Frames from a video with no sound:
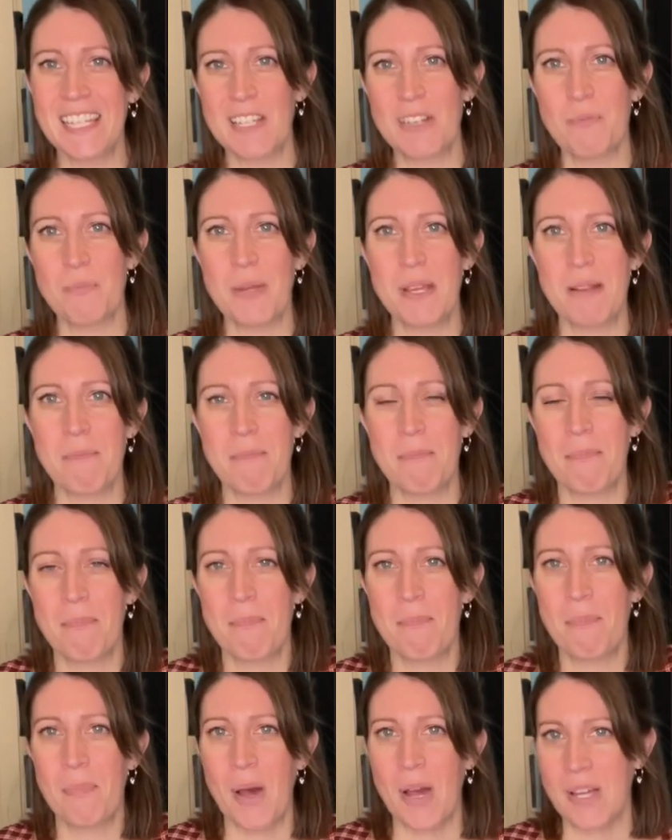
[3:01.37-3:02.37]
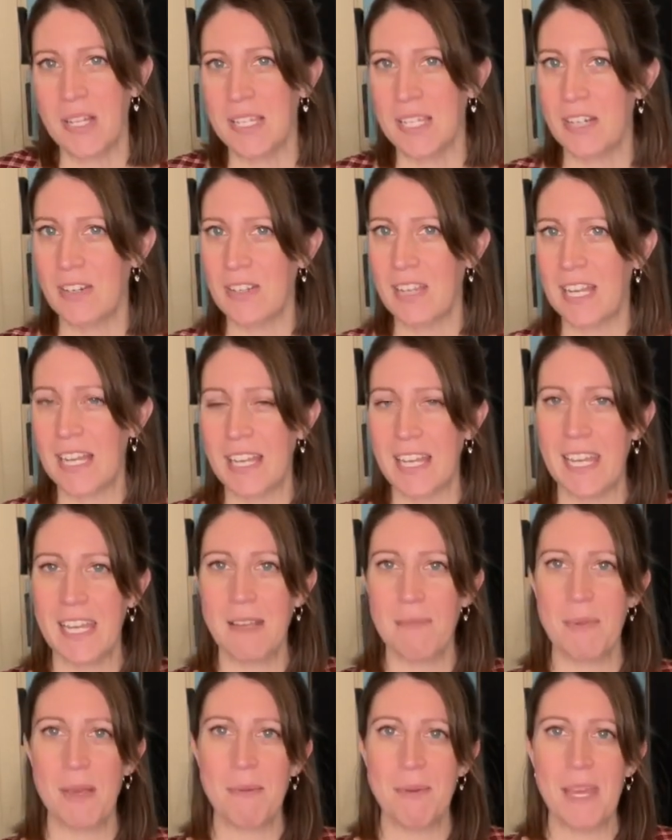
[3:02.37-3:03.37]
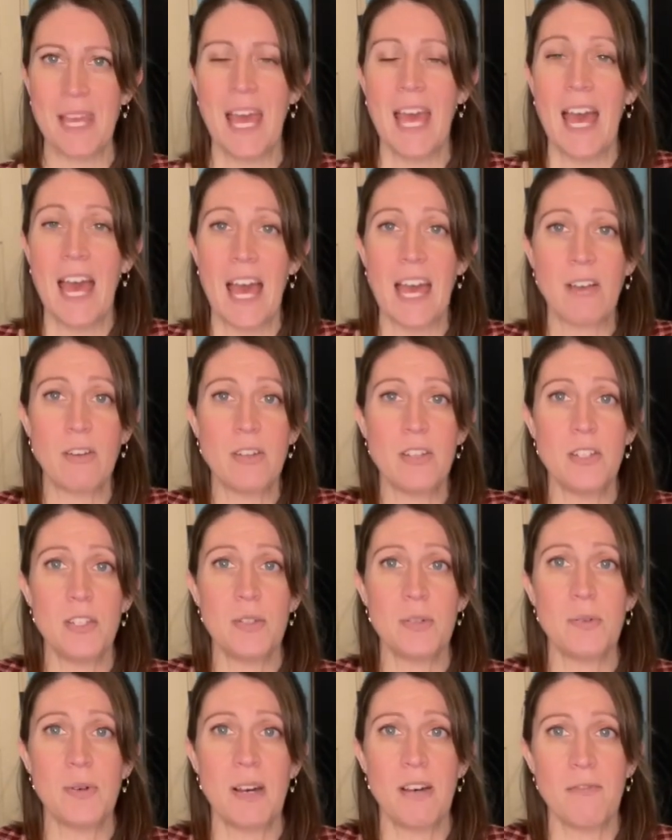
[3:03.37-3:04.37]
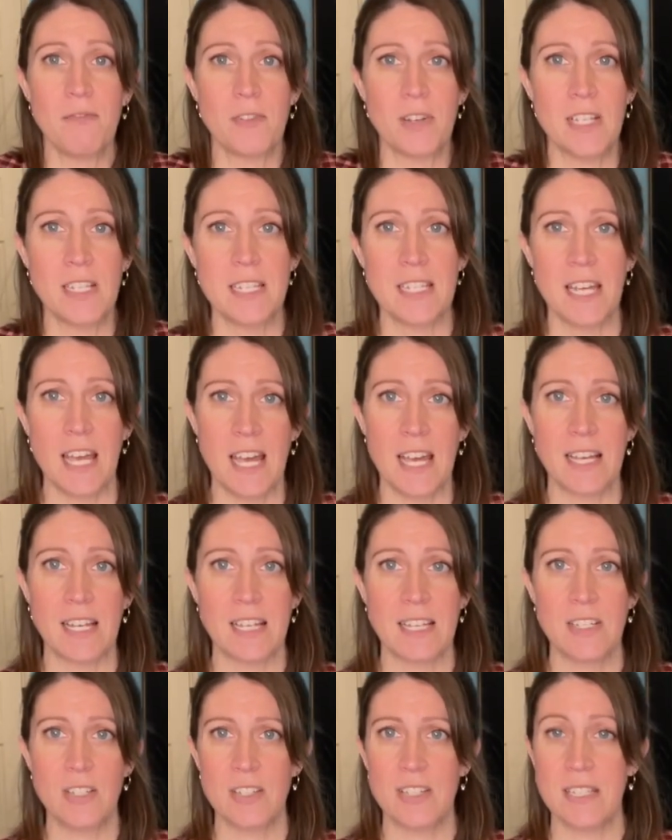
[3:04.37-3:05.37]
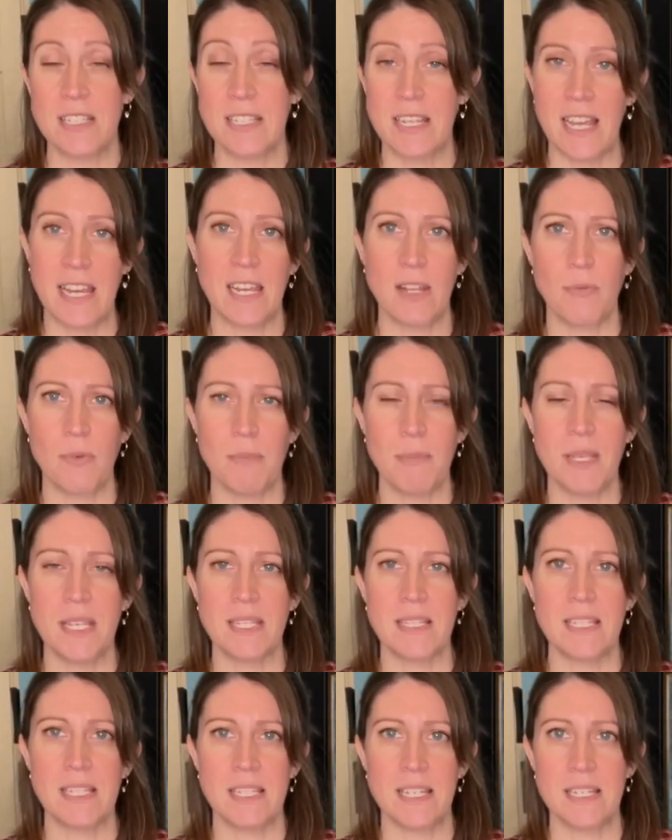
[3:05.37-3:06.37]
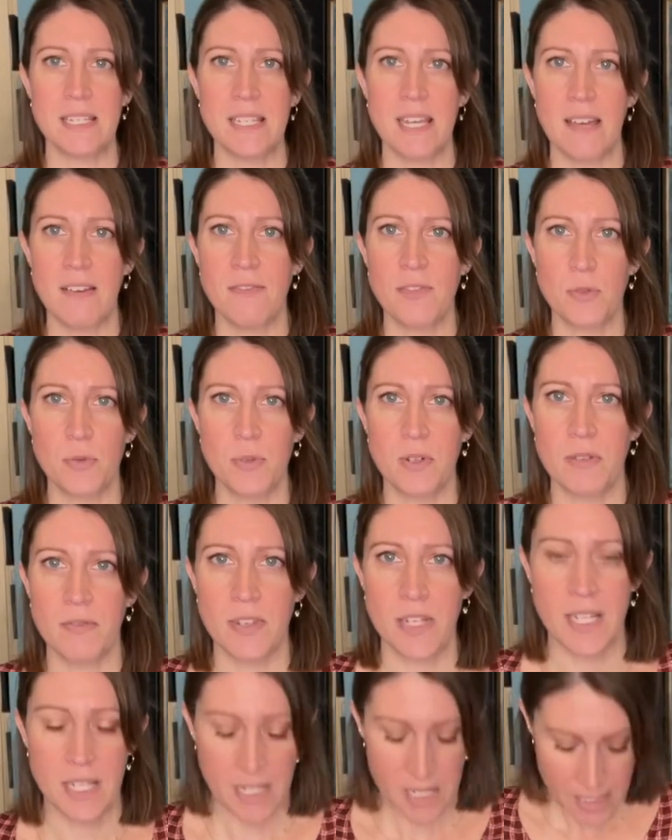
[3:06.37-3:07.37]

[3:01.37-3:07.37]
little bit boxier than I like, maybe. I could do a front tuck, just a tiny one, because it does have sort of a